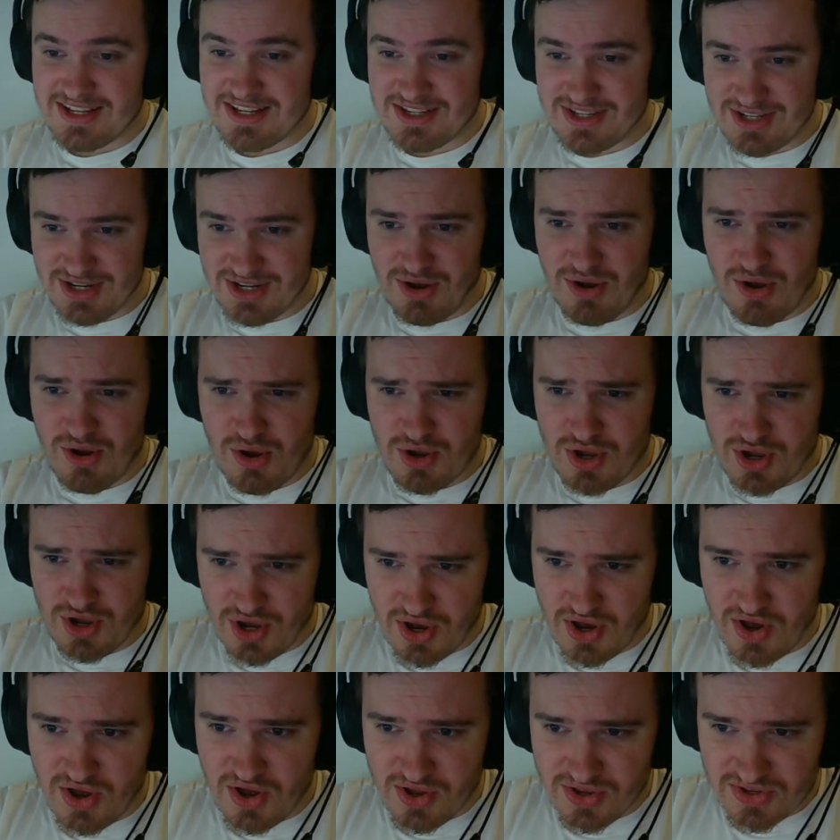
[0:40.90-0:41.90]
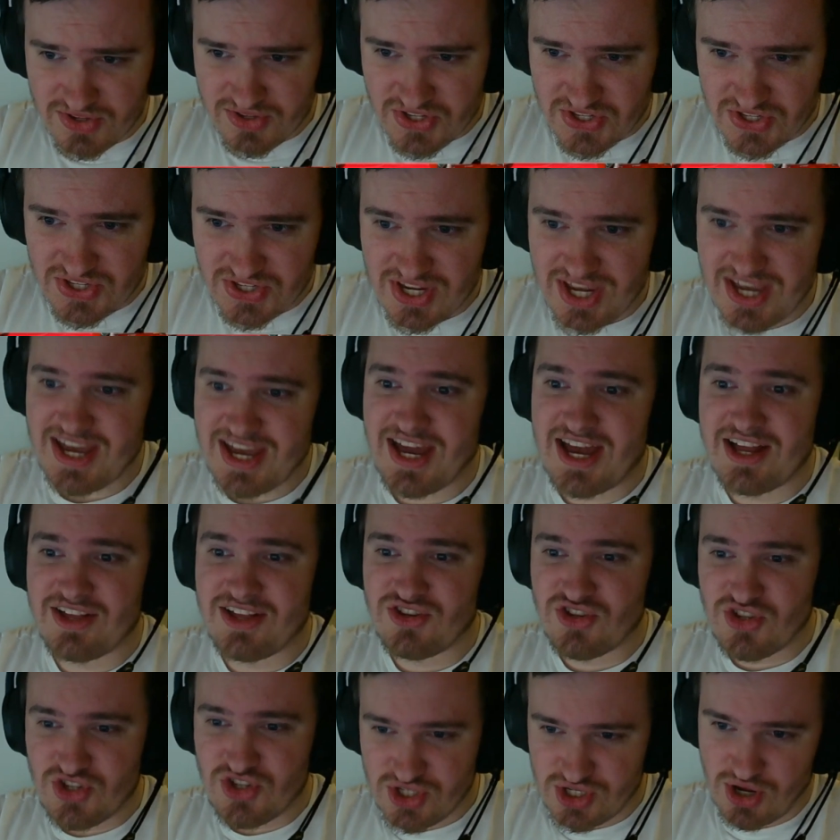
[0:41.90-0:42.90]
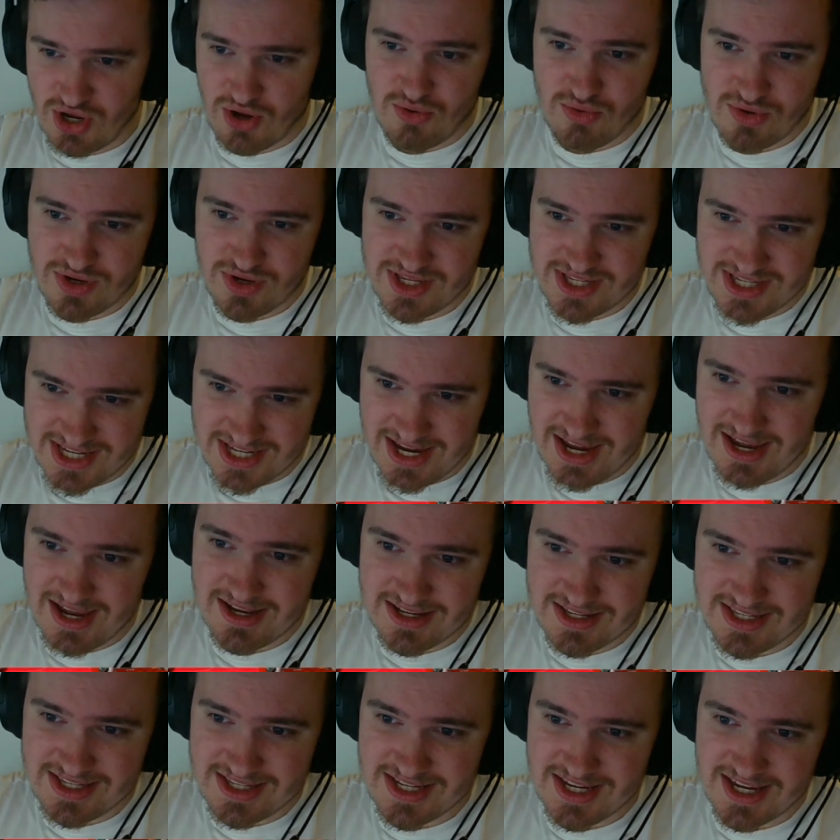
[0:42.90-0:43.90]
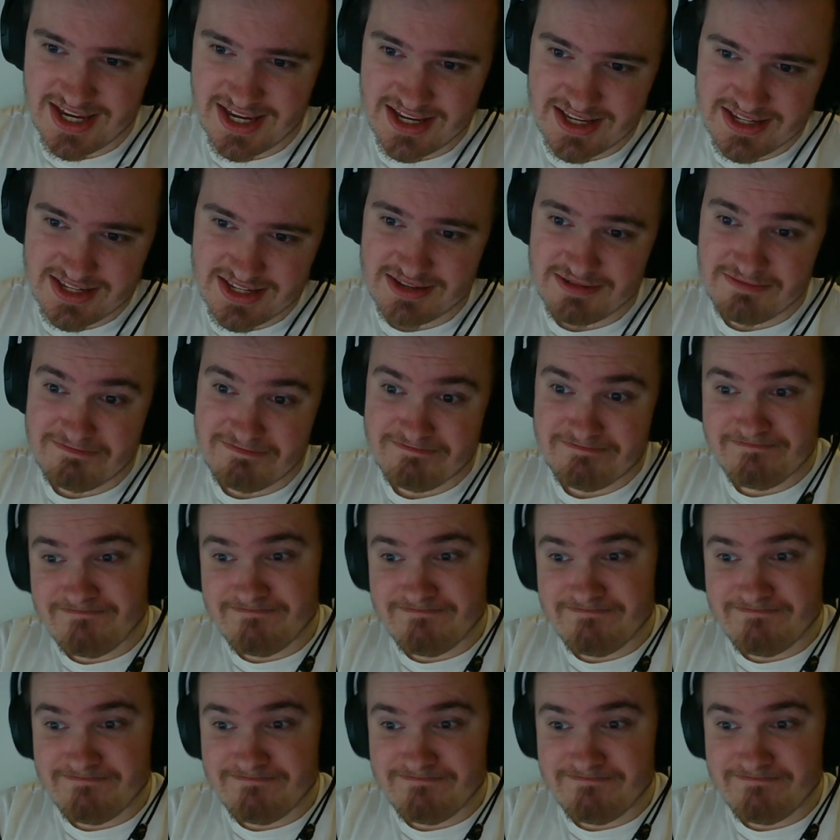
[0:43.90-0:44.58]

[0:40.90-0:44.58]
dark arts and Stoke tactics.